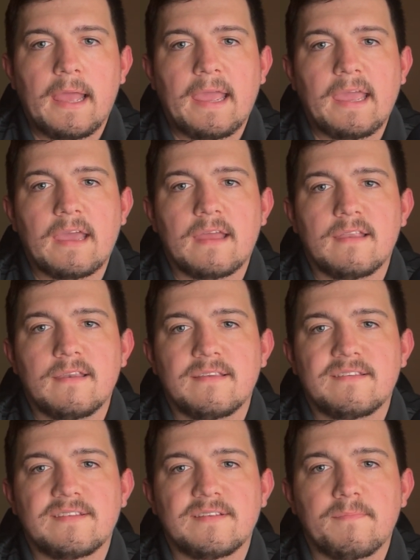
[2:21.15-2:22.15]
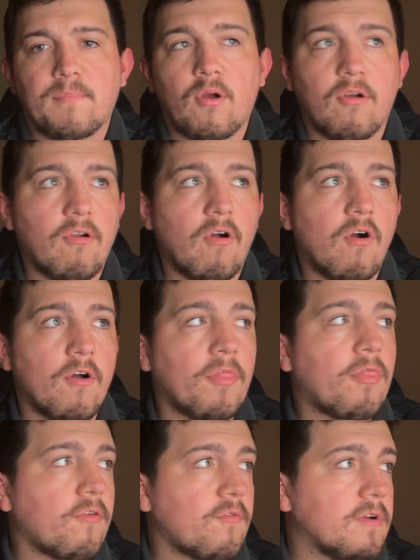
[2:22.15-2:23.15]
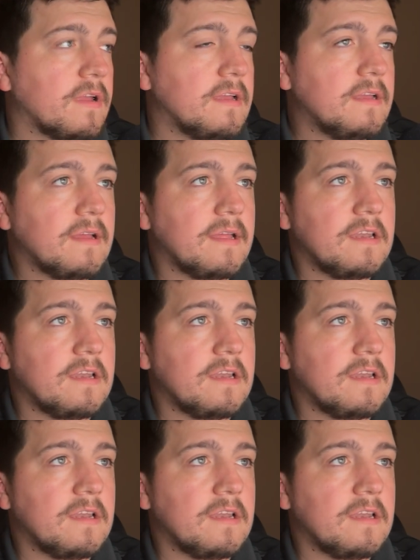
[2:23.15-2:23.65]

And per On3,